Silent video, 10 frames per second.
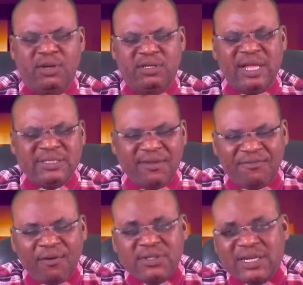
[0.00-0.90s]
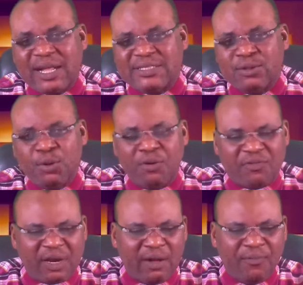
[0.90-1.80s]
That's the fourth category
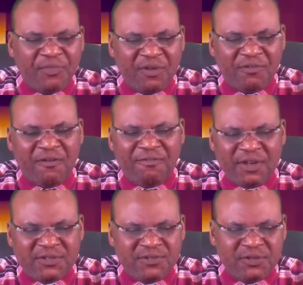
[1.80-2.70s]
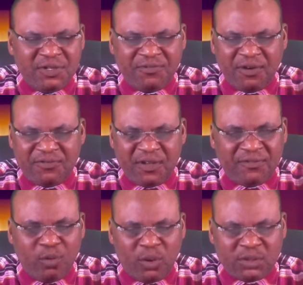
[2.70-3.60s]
of crown for faithful
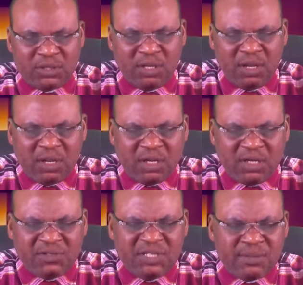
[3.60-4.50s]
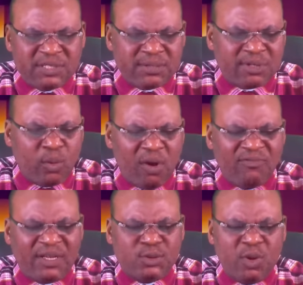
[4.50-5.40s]
ones. In James chapter
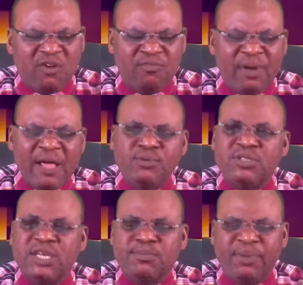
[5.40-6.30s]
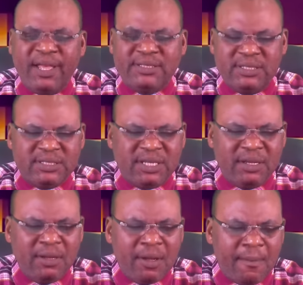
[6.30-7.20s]
1 verse 12, Bible says, blessed is
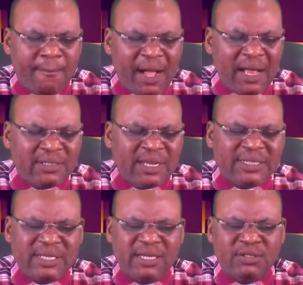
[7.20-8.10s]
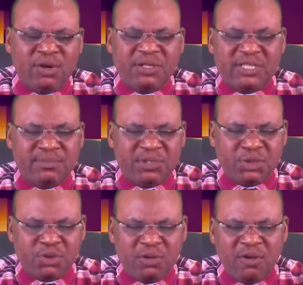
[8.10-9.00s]
the man that endures
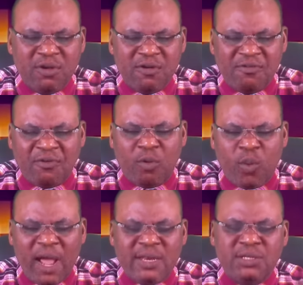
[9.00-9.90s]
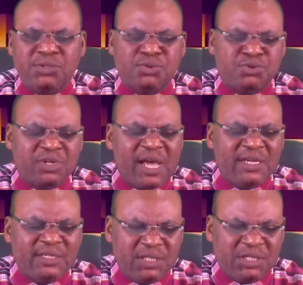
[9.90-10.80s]
temptation, for when he is
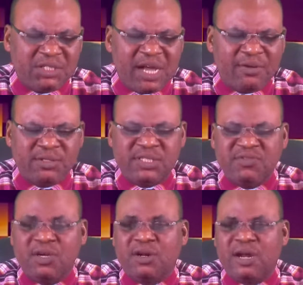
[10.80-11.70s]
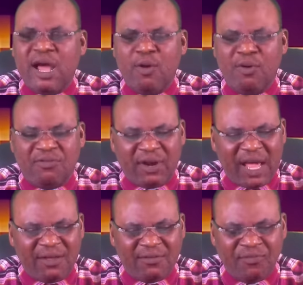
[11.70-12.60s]
tried, he shall receive the crown of
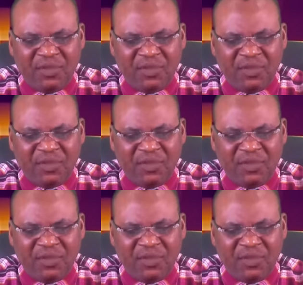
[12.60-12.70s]
life.